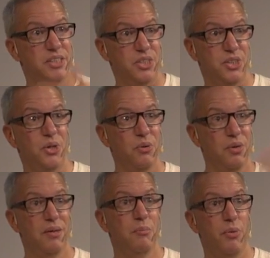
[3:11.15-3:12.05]
to do
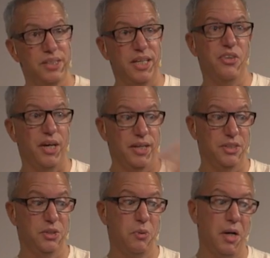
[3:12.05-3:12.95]
pretty
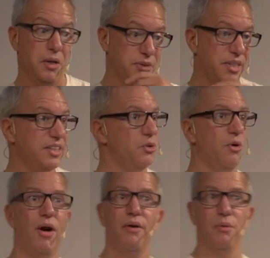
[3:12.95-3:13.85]
things as well. So that's
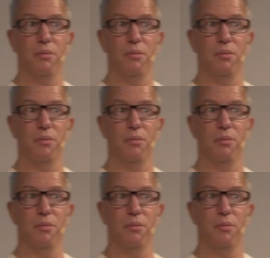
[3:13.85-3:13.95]
all right with